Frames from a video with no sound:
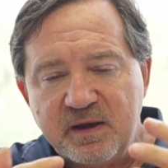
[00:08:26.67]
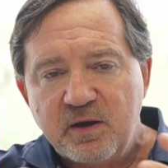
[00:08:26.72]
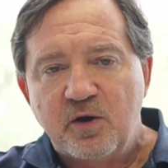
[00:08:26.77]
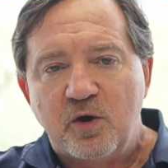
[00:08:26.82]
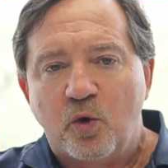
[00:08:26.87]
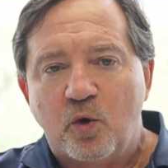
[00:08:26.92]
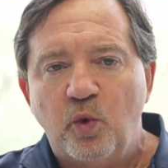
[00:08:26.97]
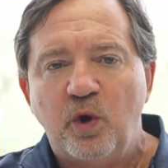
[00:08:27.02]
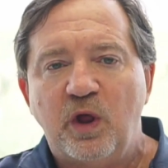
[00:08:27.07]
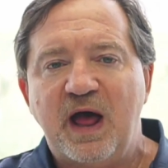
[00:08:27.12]

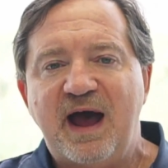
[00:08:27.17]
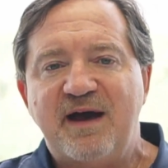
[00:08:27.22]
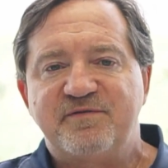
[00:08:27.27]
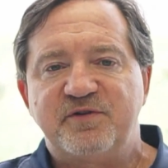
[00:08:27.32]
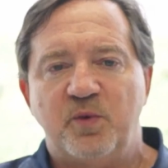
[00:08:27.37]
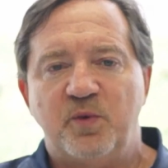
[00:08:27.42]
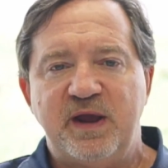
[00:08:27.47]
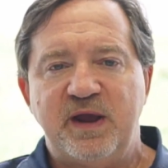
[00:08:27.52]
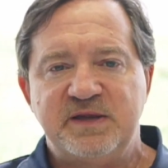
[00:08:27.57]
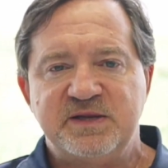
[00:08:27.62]
we'll have to
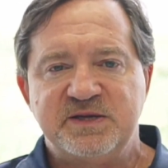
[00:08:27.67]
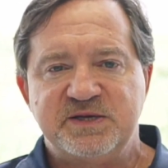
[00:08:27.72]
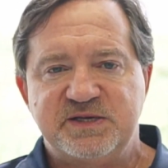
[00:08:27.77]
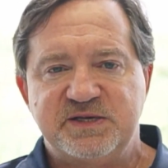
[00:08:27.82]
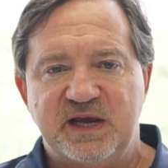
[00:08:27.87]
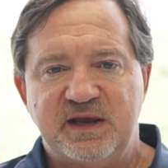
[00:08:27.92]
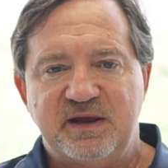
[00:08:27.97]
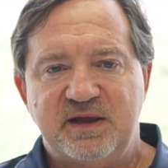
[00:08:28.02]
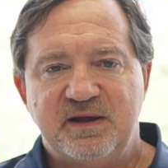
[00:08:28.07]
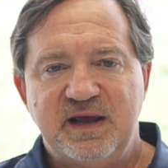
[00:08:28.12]
wait and
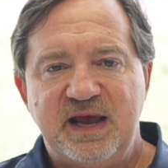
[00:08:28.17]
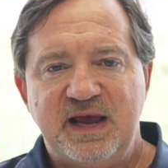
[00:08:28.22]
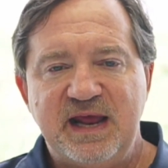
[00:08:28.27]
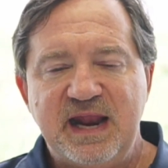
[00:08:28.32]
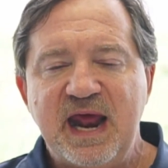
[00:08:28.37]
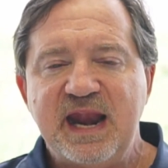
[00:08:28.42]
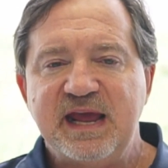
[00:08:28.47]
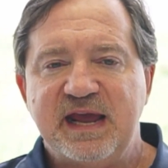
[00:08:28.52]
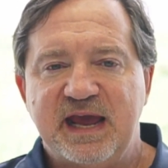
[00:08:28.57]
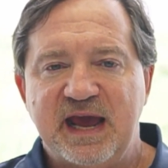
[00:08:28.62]
see. In
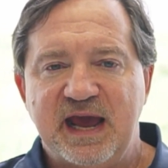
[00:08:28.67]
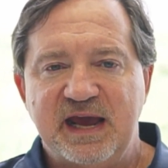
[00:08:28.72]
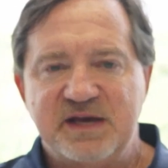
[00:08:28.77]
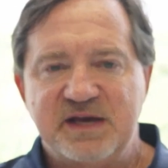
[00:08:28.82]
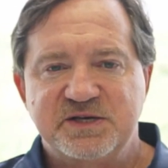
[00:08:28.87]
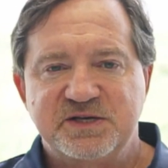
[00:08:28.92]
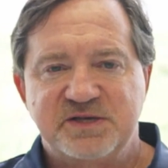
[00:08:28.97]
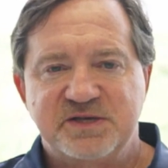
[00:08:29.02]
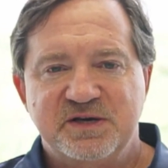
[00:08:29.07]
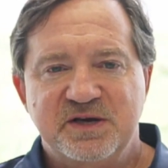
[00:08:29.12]
any
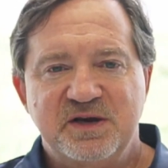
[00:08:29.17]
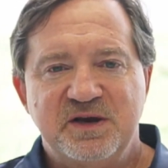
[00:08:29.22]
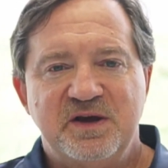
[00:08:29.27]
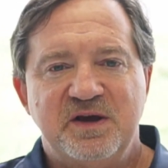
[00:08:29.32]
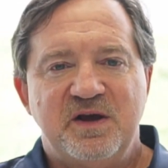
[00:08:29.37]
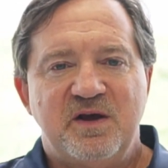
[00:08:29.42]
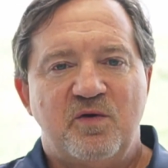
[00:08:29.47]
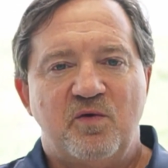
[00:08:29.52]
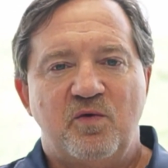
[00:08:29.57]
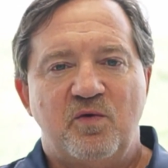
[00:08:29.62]
case,
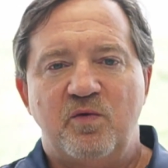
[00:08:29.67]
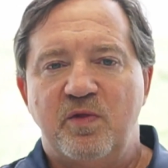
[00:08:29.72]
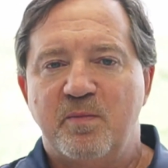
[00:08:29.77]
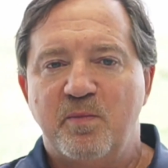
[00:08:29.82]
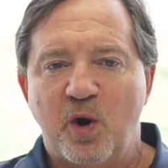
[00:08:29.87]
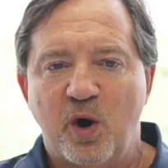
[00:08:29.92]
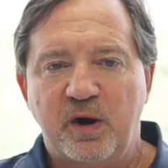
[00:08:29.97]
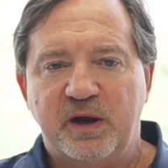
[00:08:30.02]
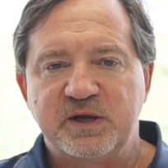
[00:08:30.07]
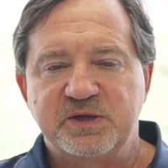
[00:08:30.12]
the
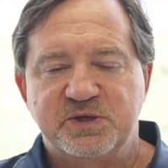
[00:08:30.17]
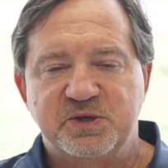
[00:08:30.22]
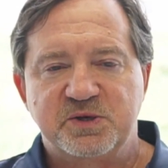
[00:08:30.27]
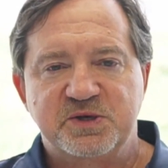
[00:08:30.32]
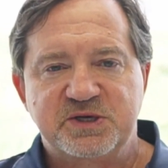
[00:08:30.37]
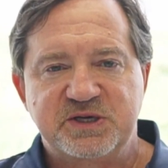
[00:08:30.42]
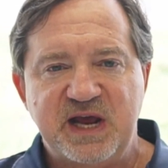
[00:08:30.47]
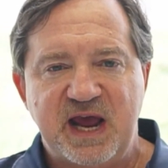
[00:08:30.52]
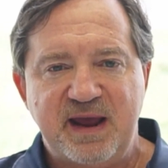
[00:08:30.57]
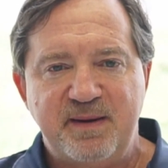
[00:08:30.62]
markets are
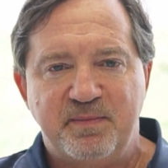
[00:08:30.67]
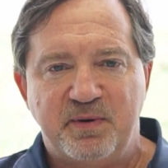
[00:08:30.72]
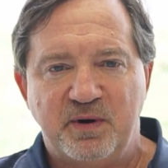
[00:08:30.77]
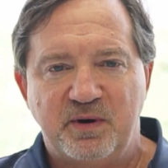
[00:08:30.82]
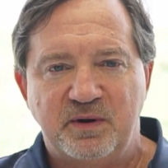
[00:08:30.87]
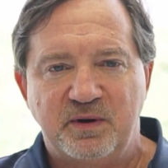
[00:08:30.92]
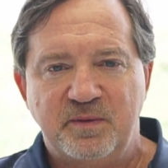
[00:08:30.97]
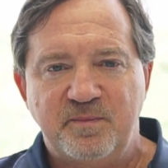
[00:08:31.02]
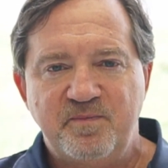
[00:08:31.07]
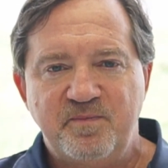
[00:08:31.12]

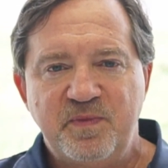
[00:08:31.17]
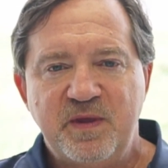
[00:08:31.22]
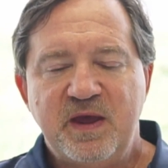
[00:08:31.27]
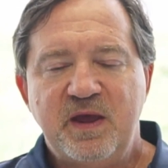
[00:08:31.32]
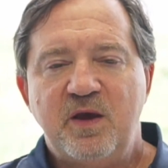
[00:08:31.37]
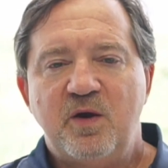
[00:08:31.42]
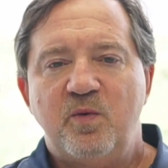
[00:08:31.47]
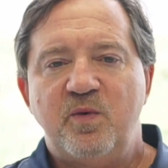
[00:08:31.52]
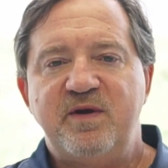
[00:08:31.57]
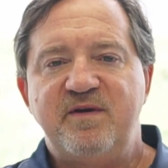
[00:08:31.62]
stable.
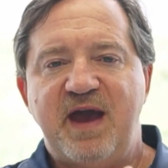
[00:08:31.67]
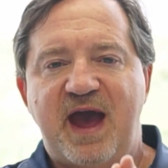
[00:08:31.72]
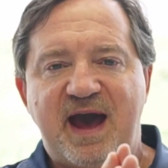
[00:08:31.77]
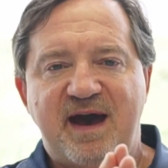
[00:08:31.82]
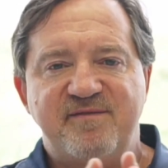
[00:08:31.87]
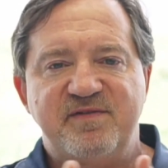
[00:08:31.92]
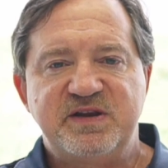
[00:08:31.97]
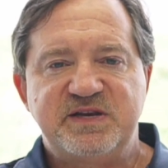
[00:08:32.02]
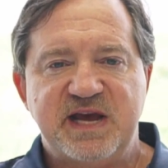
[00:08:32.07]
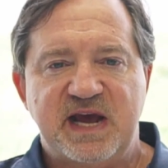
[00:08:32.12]
We
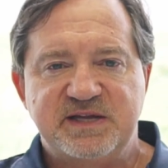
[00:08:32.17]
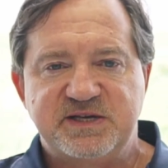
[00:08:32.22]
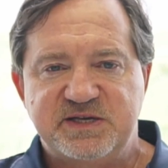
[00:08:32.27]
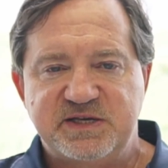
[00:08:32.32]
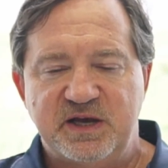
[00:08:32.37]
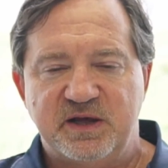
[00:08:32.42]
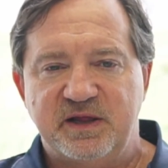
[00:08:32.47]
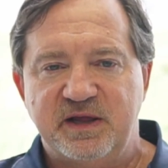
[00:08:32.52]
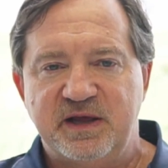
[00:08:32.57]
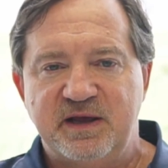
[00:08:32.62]
have a debt
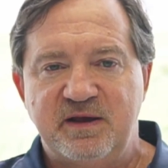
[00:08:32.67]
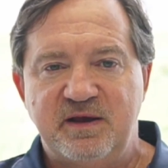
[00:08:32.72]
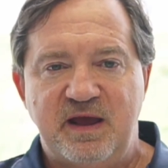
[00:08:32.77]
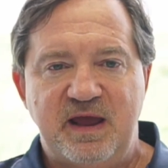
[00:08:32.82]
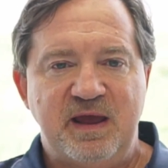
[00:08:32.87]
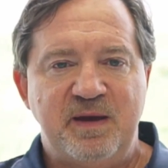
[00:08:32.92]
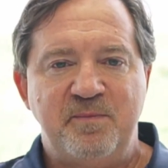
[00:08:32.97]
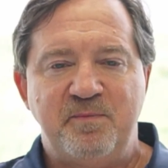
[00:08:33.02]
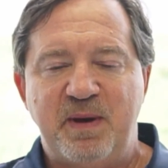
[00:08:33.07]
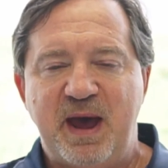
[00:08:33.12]
ceiling
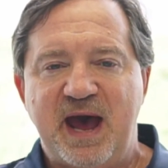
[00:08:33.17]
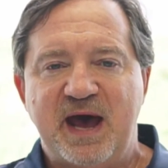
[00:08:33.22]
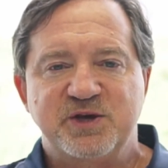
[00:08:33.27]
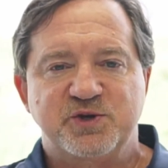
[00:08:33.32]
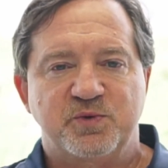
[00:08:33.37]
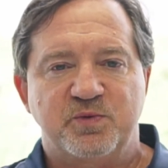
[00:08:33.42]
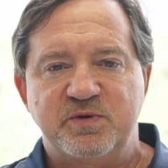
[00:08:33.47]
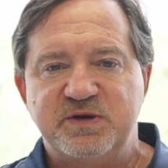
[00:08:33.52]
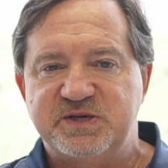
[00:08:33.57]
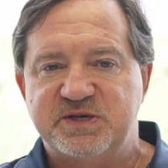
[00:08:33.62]
impasse
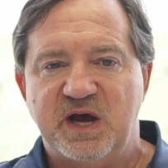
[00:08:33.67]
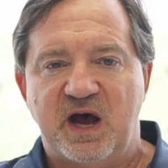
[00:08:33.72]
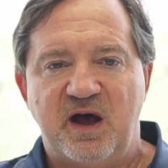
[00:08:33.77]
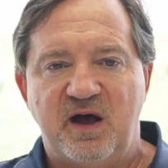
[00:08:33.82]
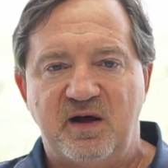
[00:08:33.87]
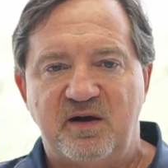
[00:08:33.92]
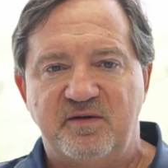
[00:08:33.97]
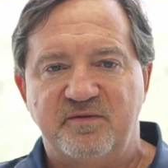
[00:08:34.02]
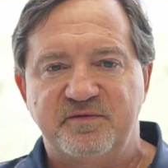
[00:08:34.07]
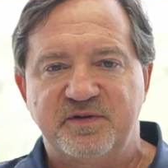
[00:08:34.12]

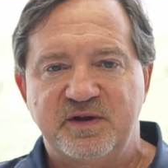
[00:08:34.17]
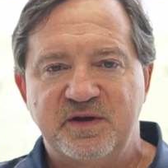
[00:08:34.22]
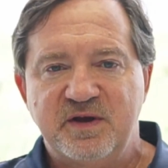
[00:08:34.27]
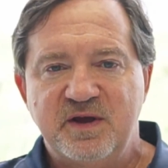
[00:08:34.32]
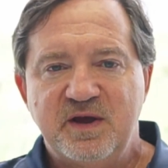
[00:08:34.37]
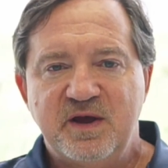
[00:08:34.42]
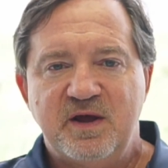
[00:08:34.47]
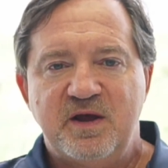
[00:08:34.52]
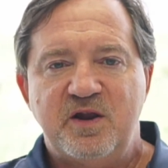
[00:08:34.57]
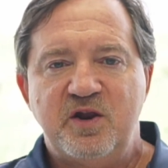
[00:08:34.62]
resolved.
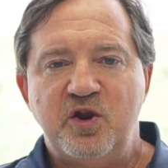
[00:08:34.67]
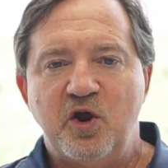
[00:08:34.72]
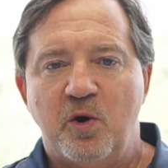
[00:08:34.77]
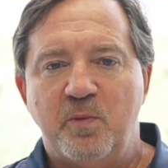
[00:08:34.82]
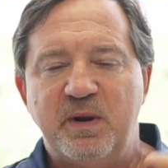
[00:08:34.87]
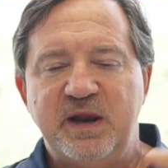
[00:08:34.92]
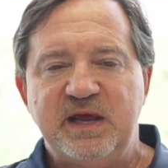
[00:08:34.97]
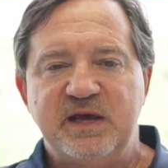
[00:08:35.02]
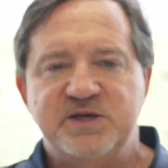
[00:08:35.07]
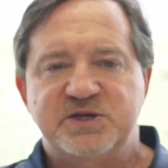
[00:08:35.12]

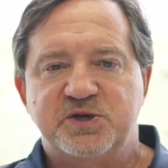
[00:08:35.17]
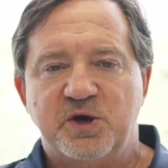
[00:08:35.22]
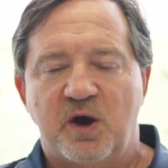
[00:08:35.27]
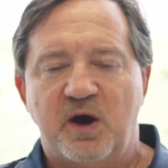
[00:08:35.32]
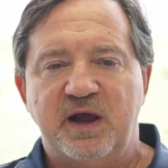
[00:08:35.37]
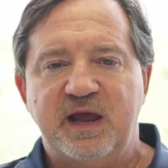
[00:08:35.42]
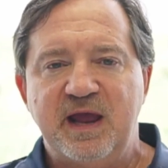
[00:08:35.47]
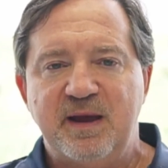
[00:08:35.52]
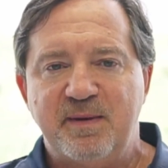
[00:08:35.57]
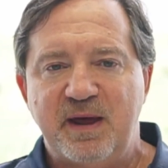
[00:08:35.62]
Nobody is
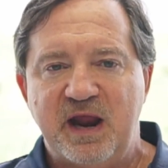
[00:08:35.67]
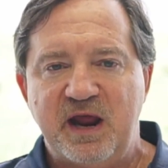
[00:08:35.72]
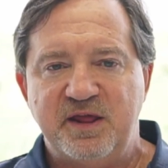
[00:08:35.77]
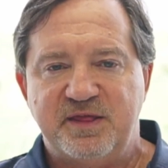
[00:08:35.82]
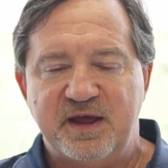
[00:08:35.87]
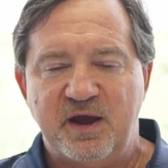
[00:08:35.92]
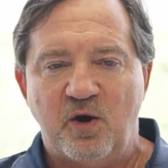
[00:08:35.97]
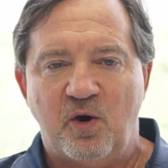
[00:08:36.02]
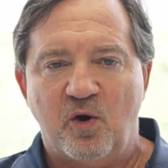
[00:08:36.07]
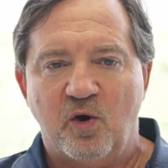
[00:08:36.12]
talking about
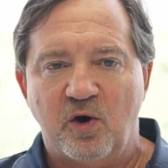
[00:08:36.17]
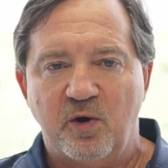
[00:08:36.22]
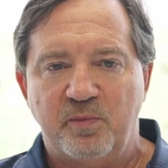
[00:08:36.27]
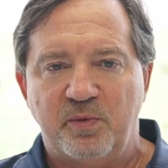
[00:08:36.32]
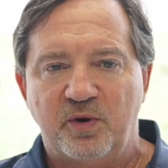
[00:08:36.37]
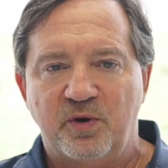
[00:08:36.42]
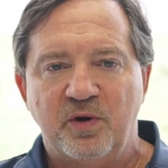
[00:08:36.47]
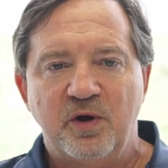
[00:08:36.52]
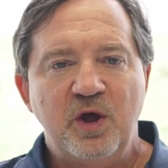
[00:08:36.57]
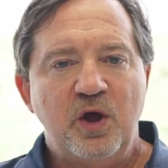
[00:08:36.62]
anything
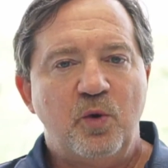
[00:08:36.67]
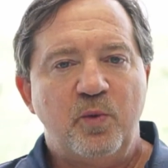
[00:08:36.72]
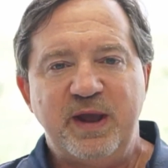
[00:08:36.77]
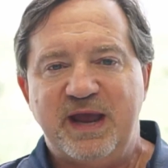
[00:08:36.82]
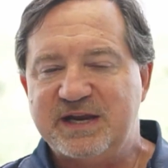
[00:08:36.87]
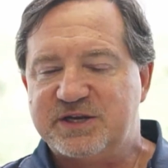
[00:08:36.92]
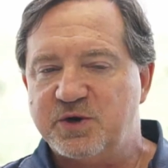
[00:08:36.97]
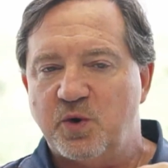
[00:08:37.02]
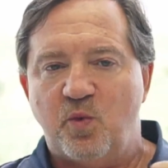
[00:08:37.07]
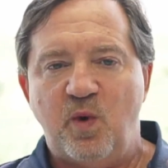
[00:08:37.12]
horrible. We
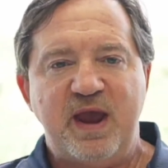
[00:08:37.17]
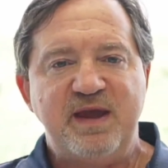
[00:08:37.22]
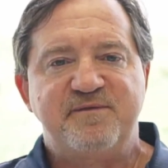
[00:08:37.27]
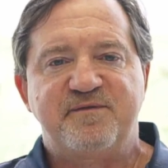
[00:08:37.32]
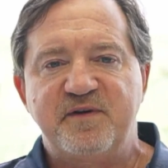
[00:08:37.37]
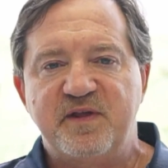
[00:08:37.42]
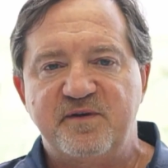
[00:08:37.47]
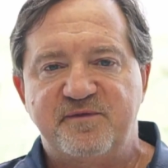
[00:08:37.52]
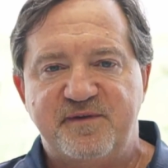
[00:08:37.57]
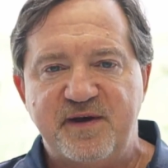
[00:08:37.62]
get to wait for
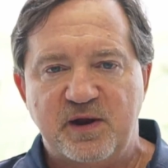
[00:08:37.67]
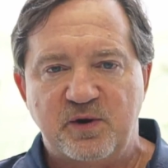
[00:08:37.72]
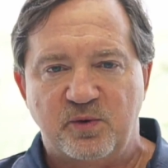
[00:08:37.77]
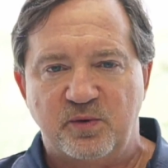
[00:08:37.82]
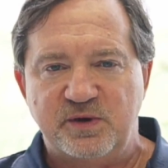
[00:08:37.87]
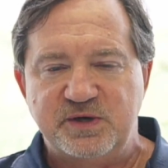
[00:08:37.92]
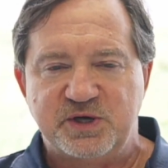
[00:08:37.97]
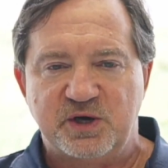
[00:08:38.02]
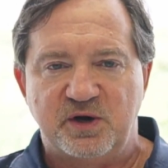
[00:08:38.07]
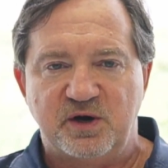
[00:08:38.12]
the Federal
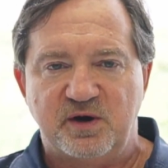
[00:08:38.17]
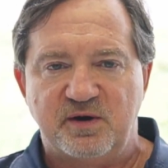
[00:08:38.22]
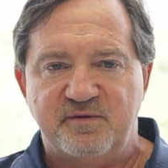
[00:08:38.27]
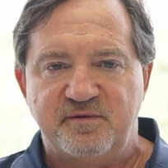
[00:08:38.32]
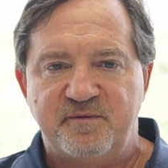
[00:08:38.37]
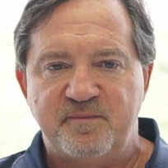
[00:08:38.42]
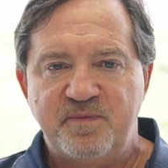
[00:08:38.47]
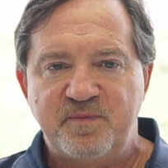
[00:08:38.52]
Reserve.